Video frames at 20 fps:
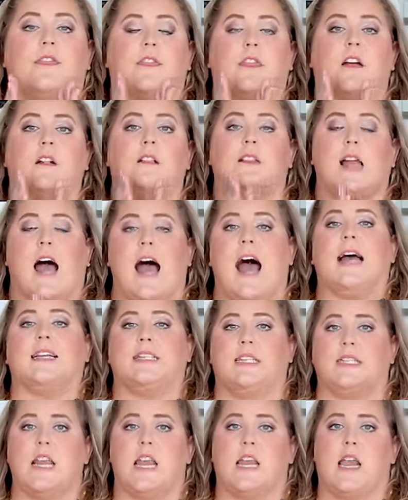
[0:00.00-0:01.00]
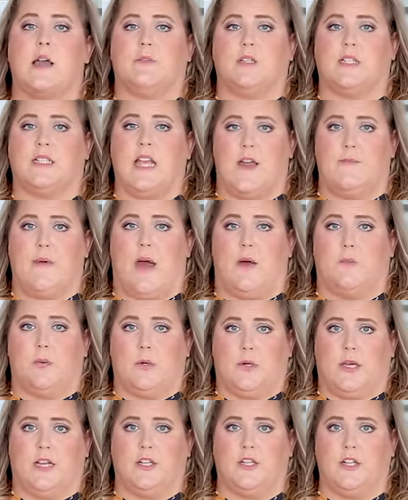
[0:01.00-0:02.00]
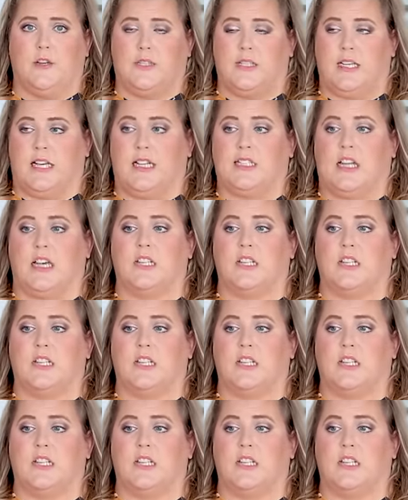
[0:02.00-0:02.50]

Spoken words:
The last thing I will say about booking two seats,